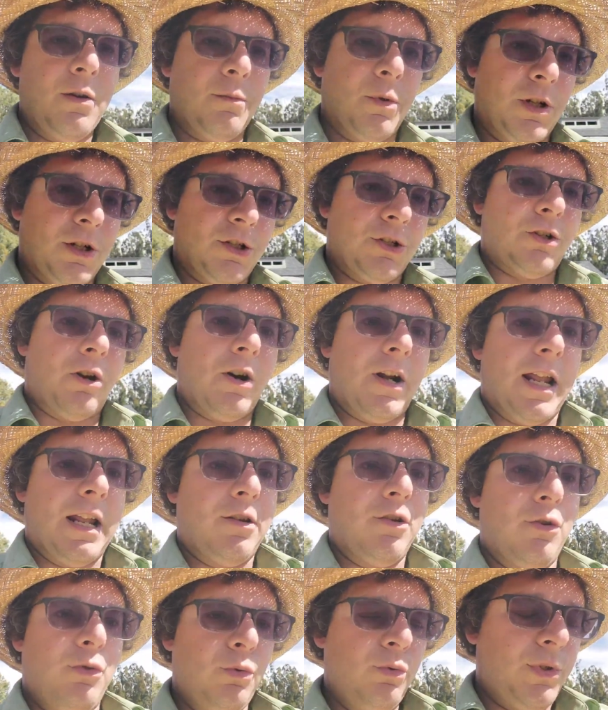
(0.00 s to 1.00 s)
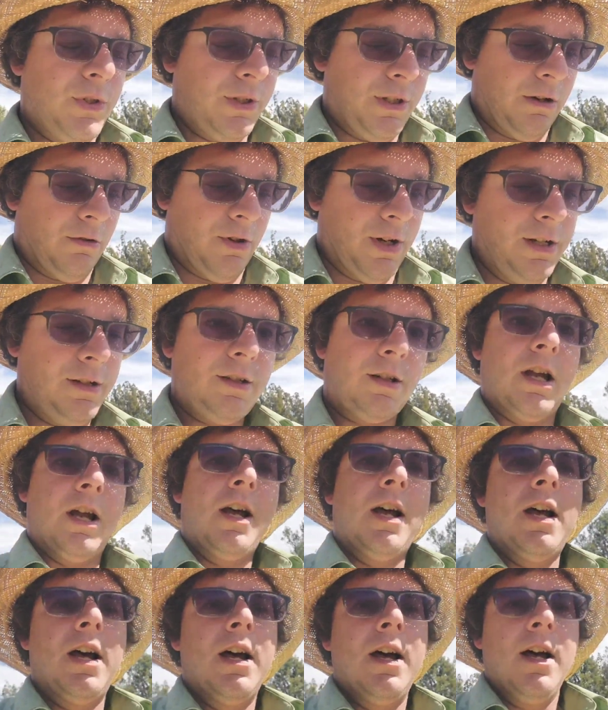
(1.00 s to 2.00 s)
I'm going to start a new series
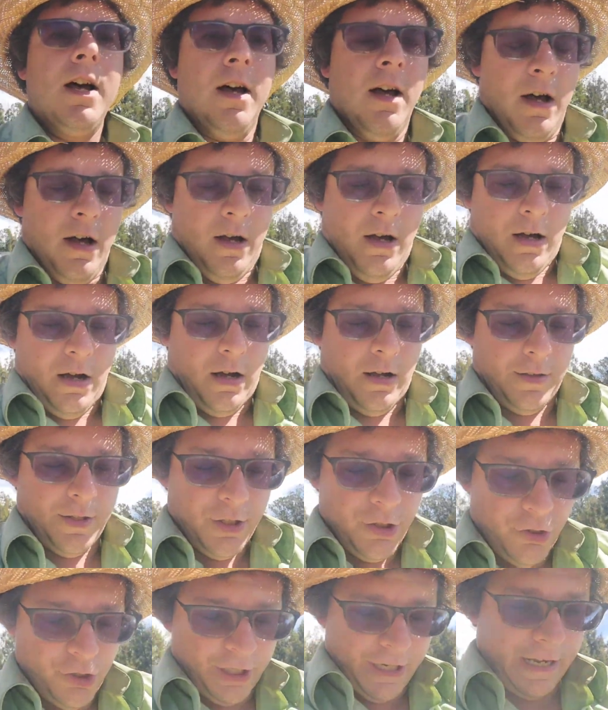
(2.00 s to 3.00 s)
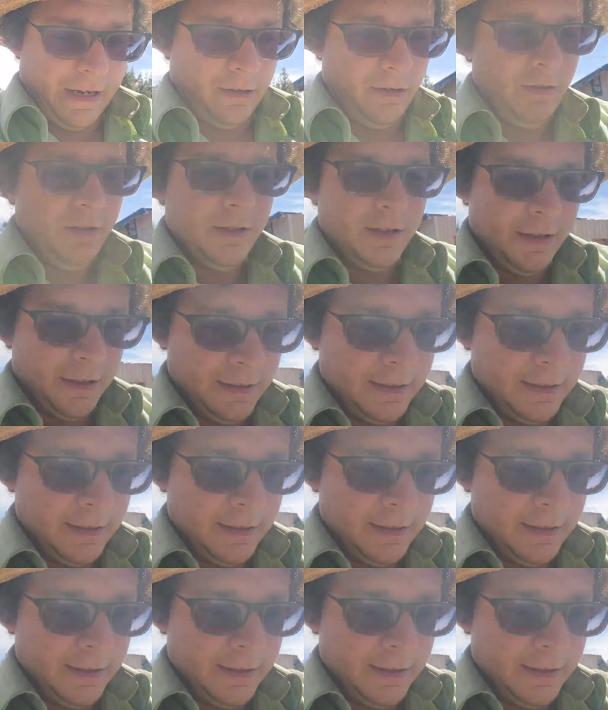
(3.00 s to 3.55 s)
on this channel.